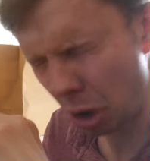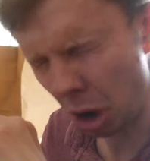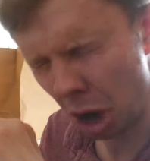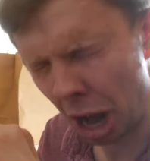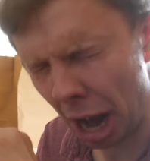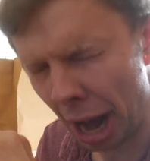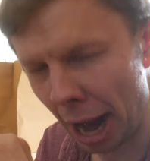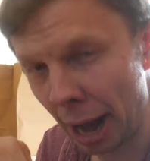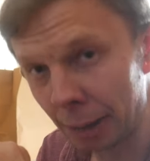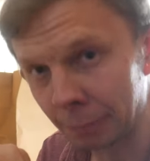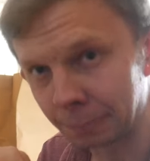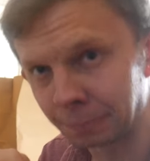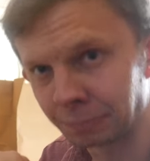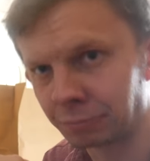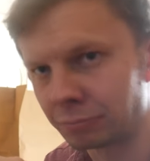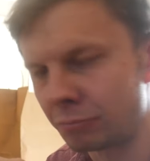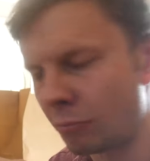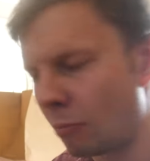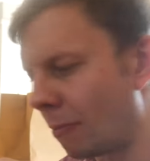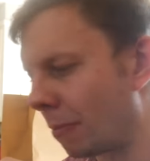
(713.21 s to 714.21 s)
Ah.
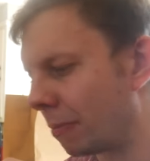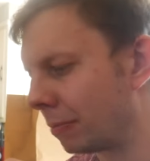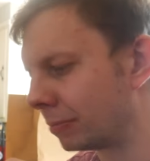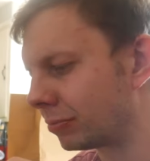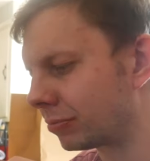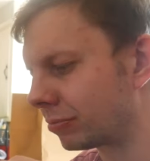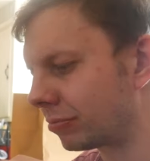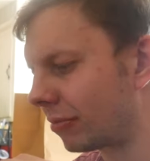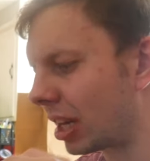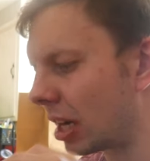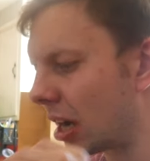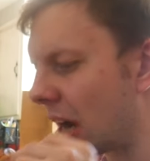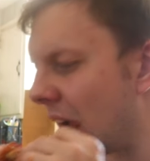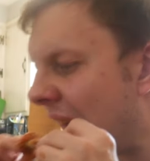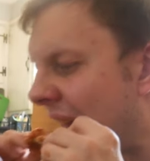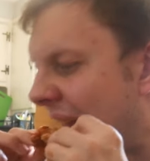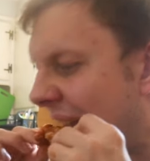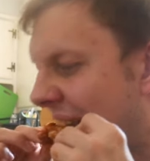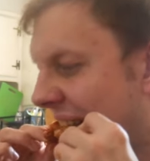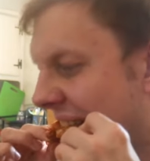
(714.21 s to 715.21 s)

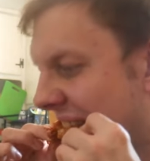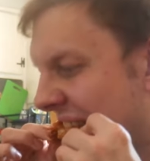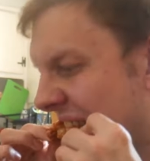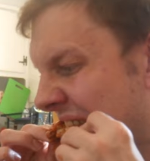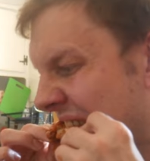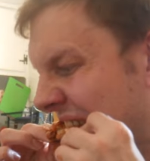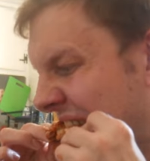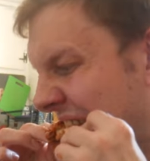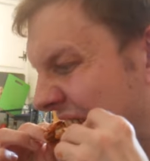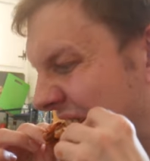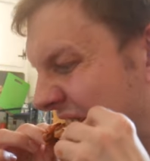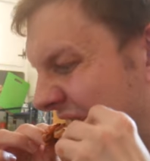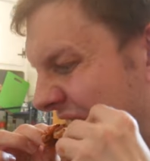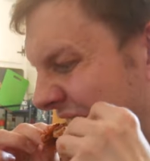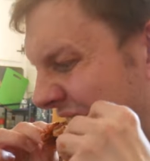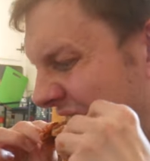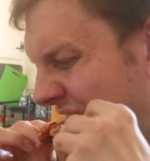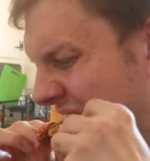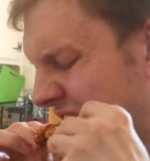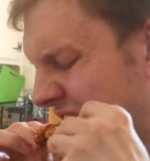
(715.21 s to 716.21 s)
I want you four.